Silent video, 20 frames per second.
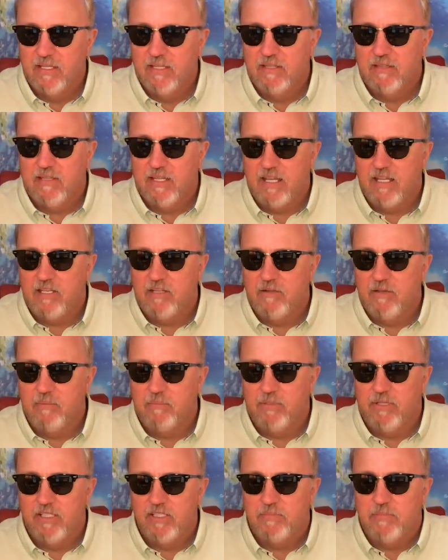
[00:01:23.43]
Thank you. And
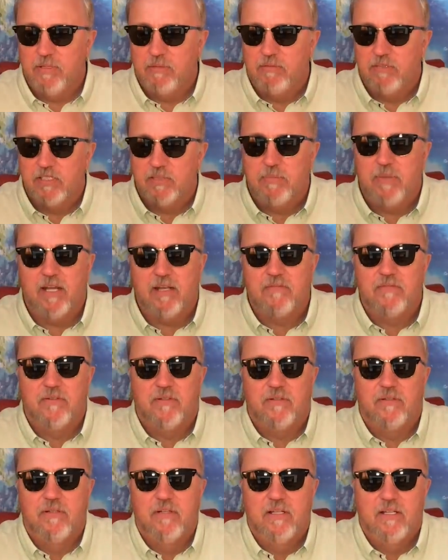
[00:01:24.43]
please be
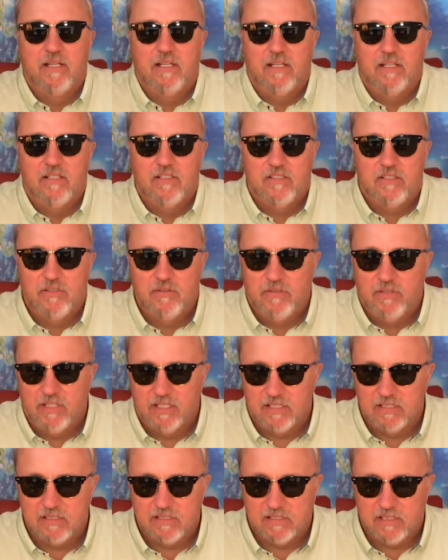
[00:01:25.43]
respectful to
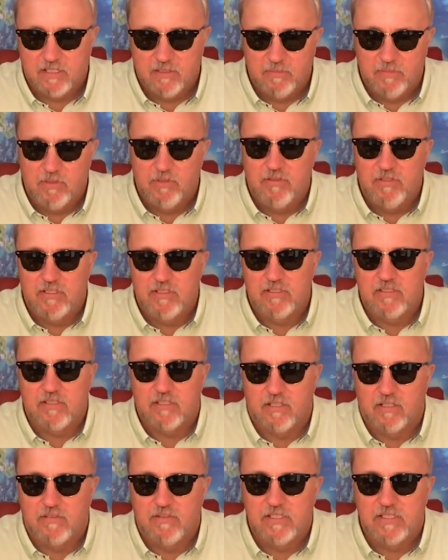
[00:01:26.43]
this communion
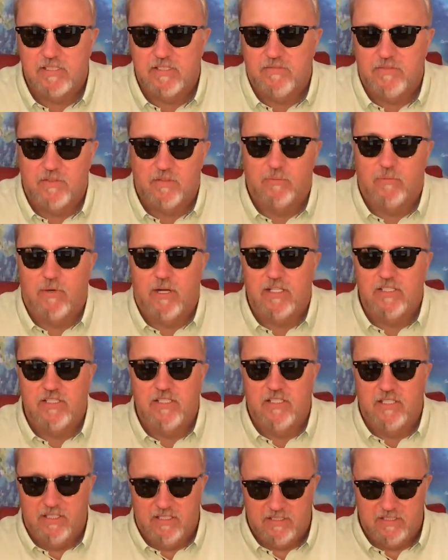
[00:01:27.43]
service if you're watching
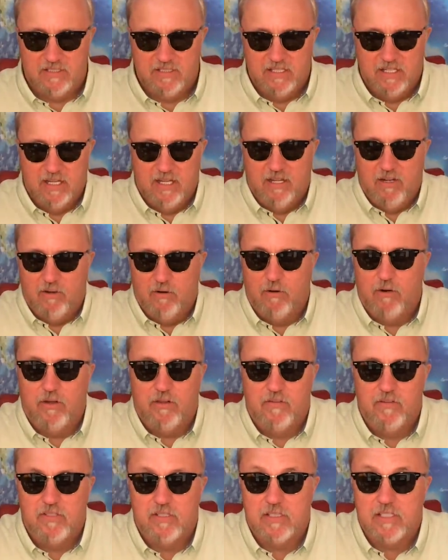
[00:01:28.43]
this or you
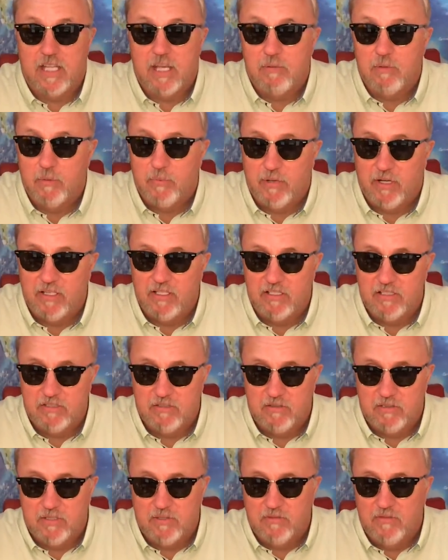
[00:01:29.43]
just came upon this
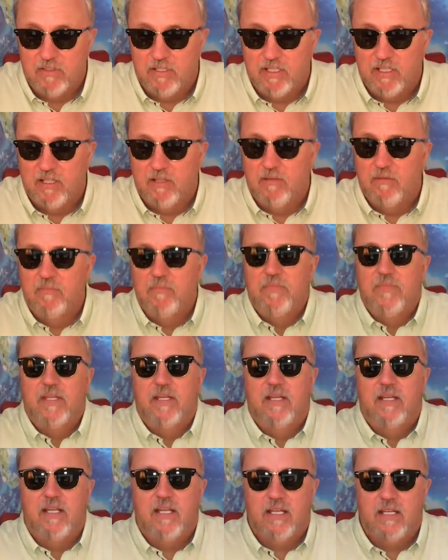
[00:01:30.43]
YouTube video.
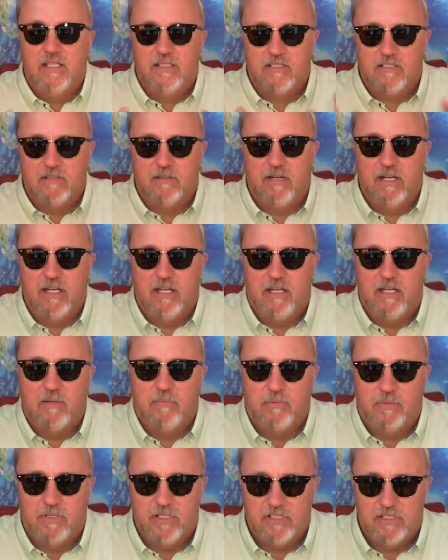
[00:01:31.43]
It is greatly
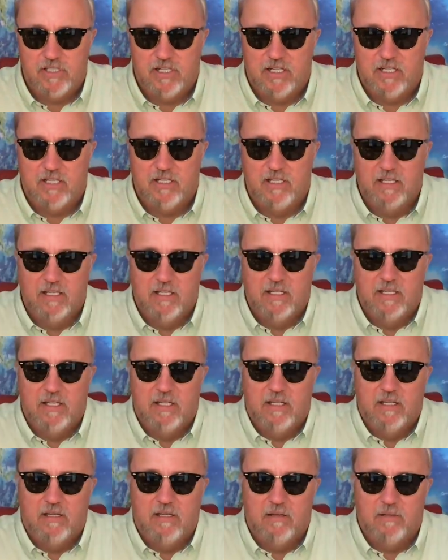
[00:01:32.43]
appreciated
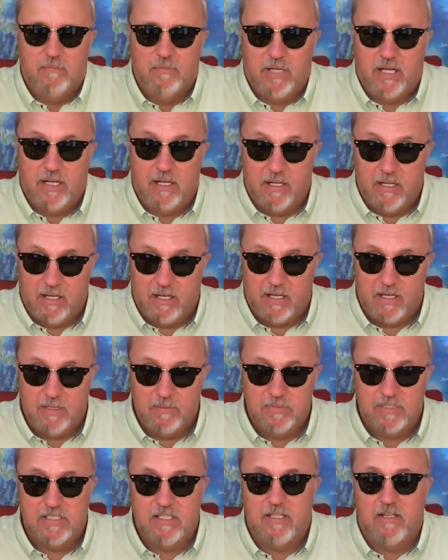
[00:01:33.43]
by God
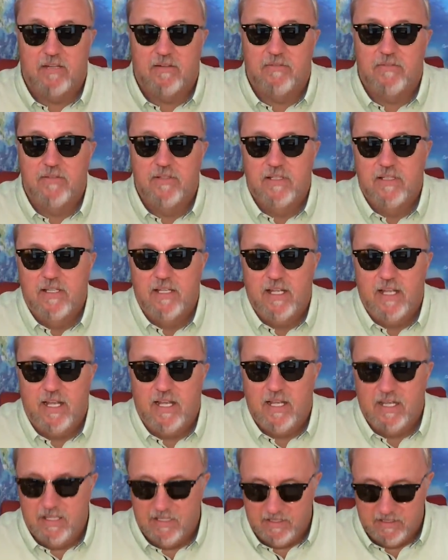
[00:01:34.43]
Himself
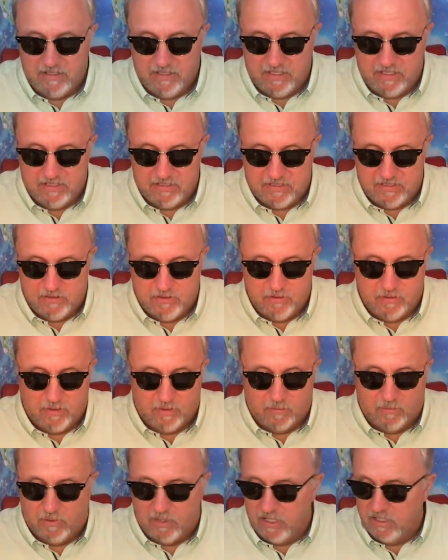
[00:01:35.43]
and these who are
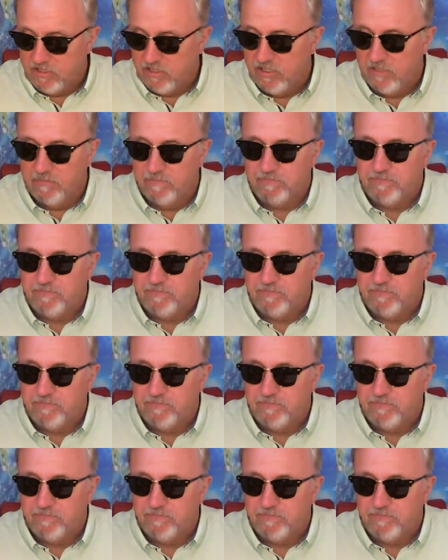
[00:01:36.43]
watching.